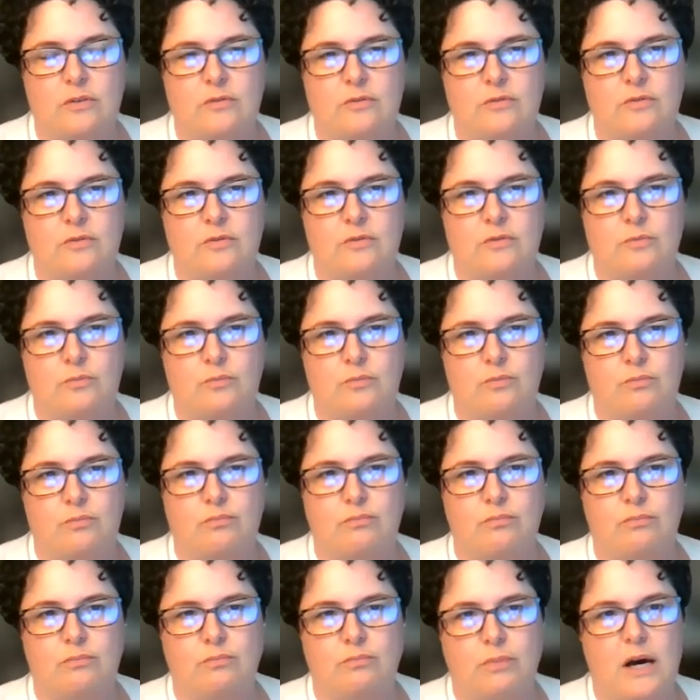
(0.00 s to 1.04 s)
of
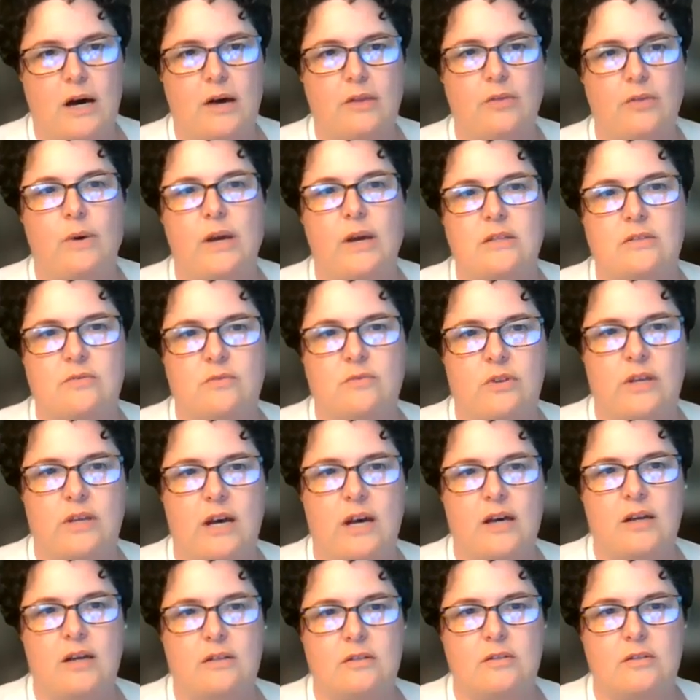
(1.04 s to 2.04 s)
pathways for that.